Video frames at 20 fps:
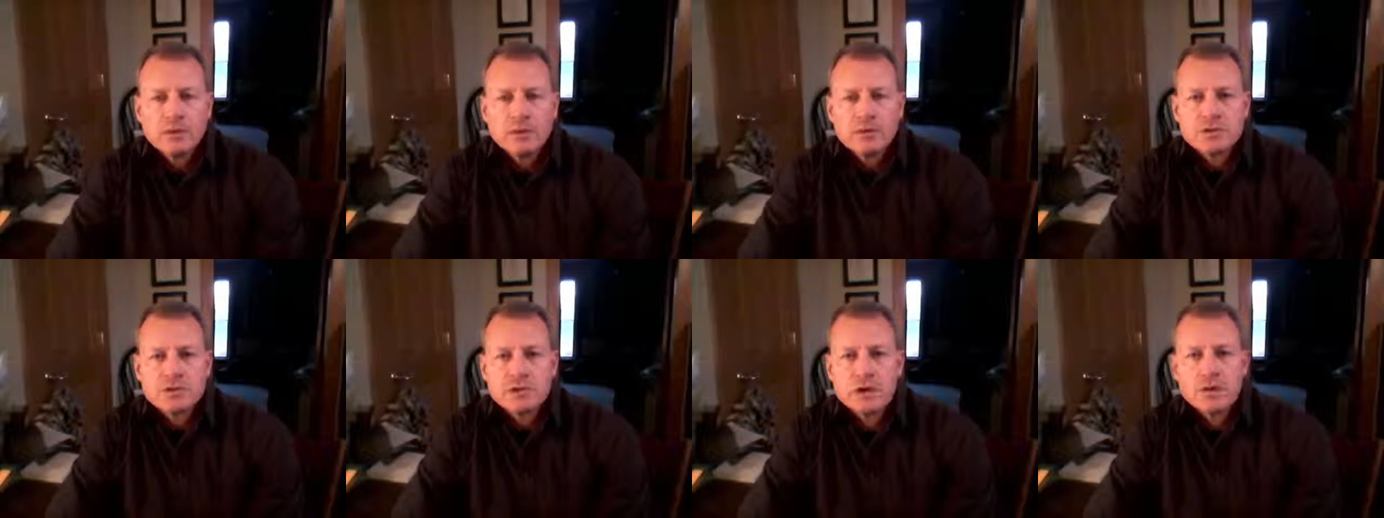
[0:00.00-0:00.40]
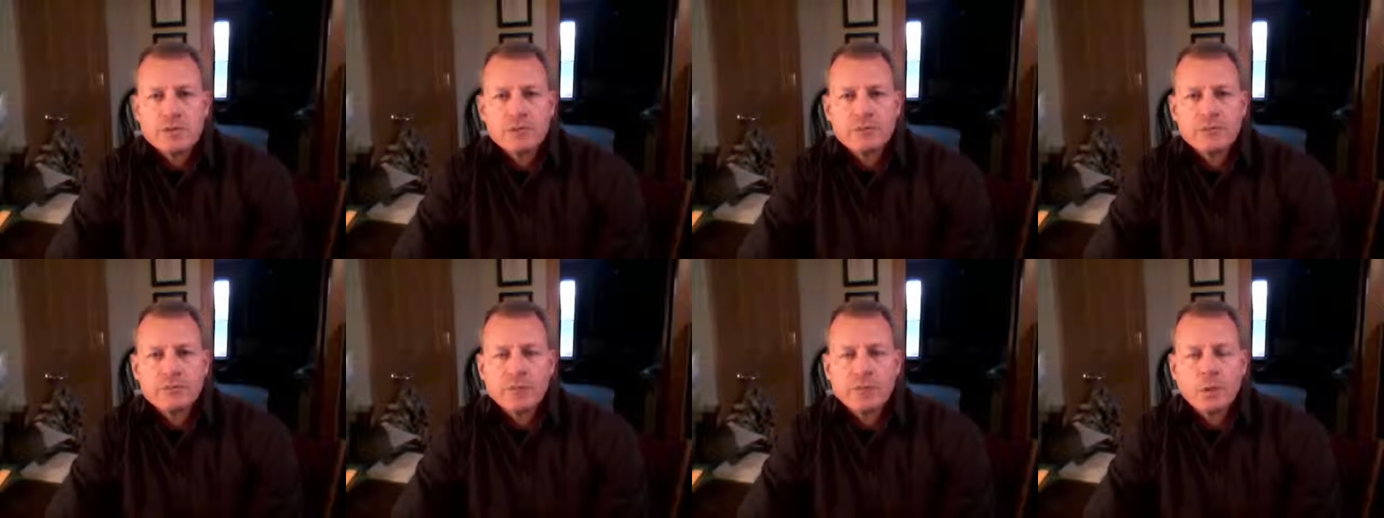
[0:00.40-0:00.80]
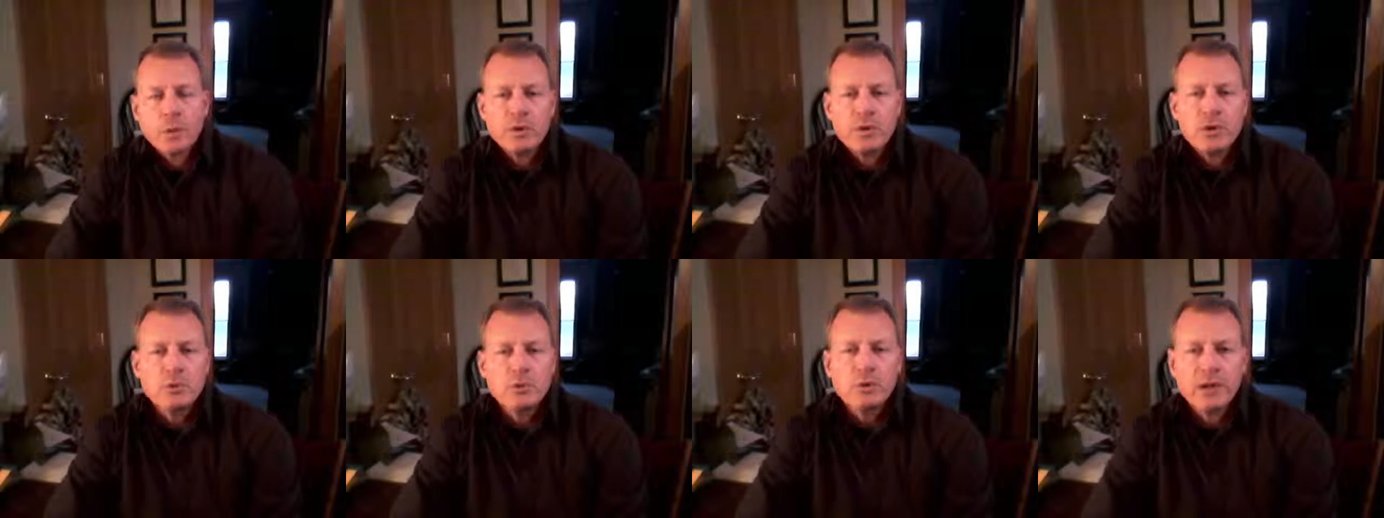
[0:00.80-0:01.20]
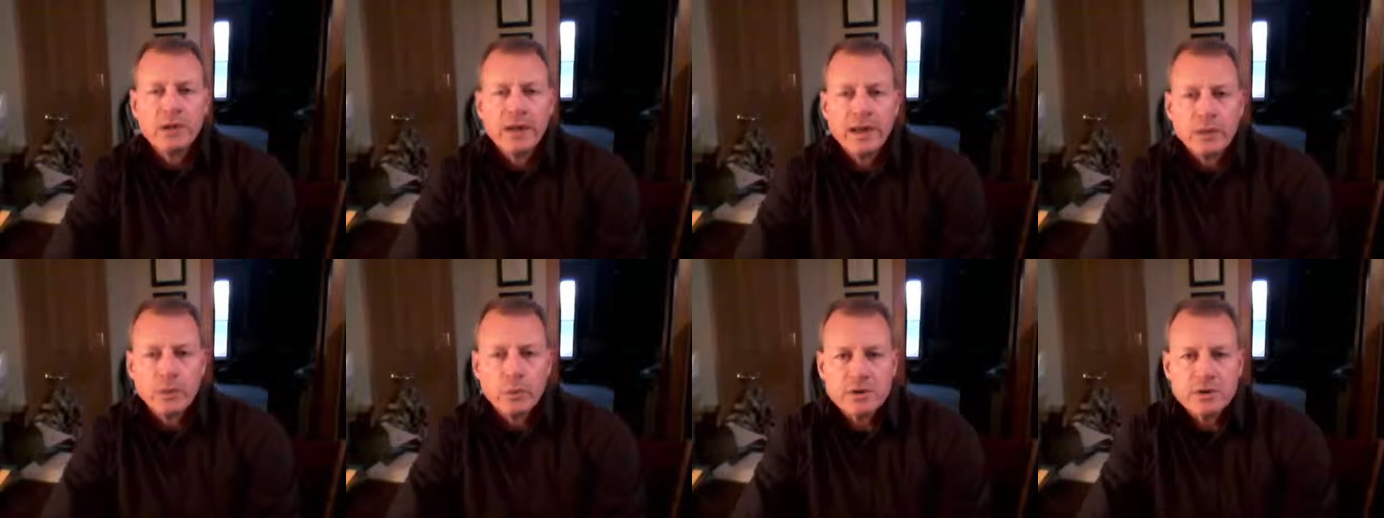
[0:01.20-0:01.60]
So when you
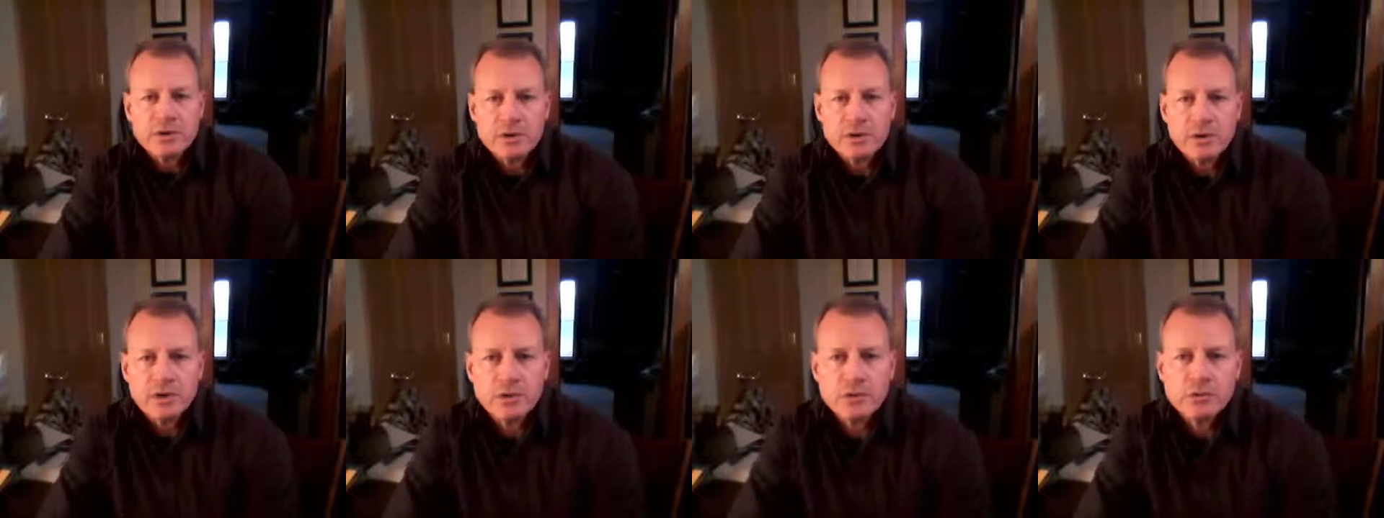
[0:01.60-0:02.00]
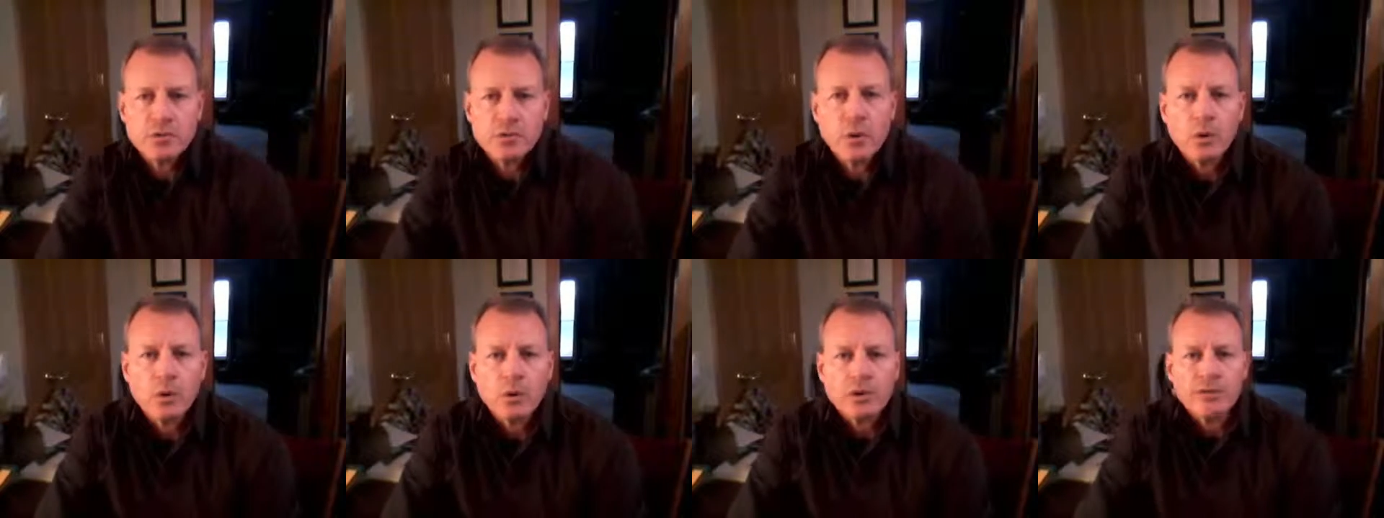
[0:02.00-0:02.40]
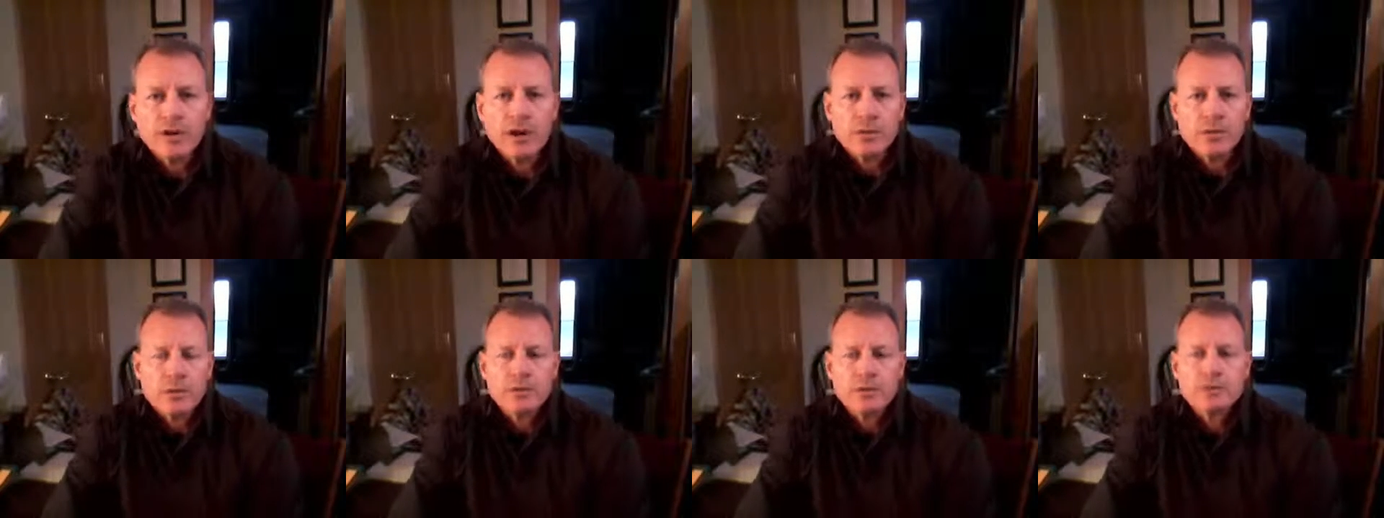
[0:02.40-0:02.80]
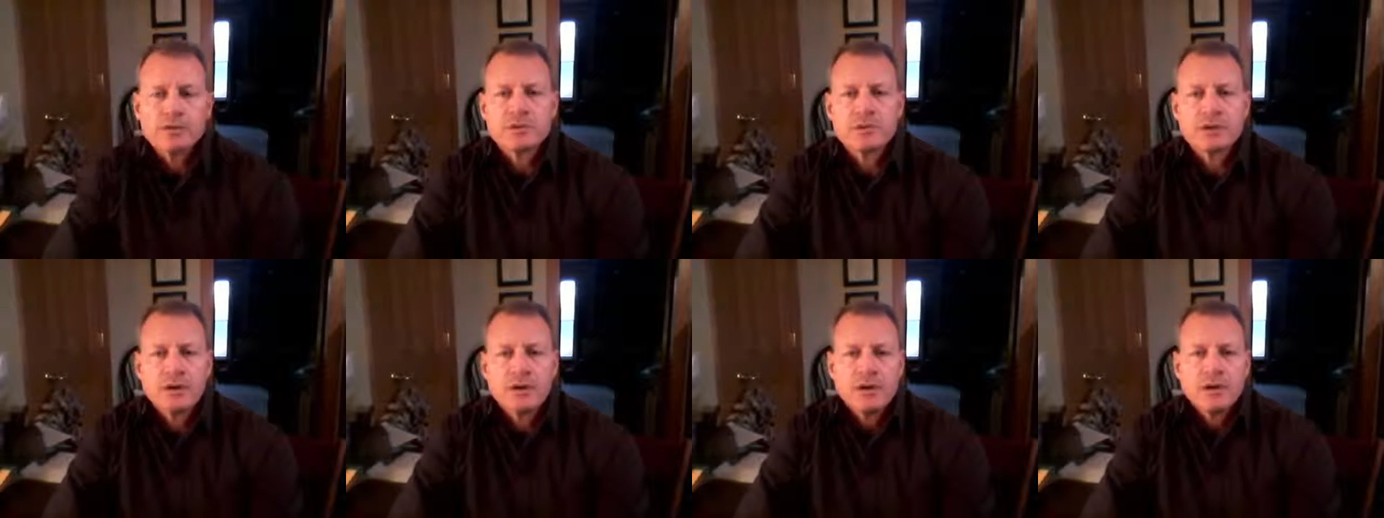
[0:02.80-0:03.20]
relinquish the control of
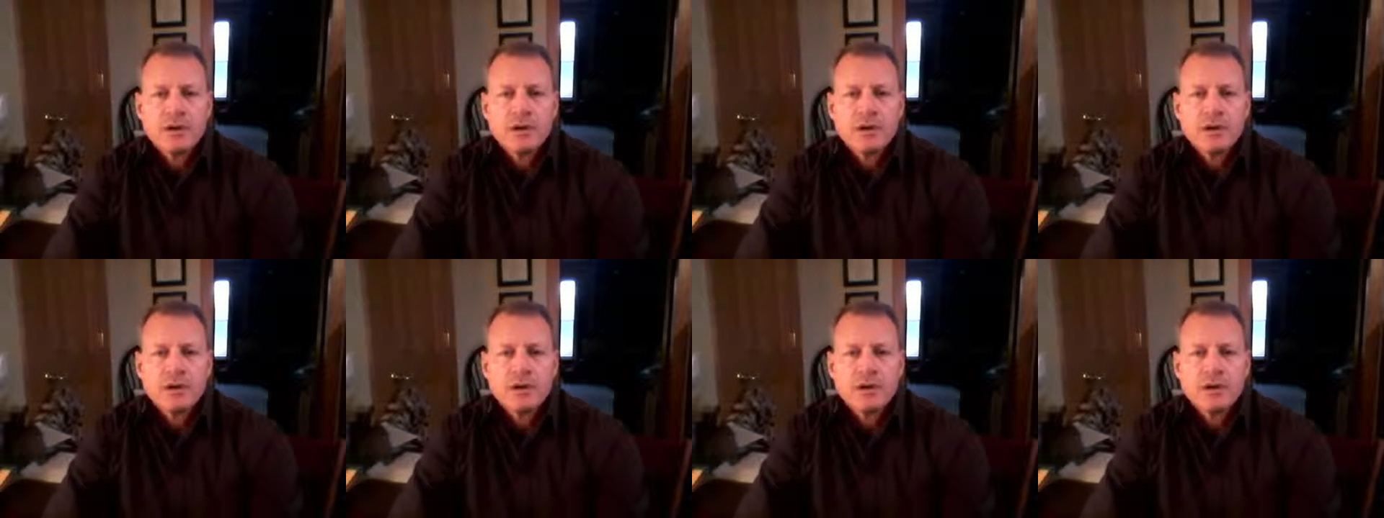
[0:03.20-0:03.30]
others,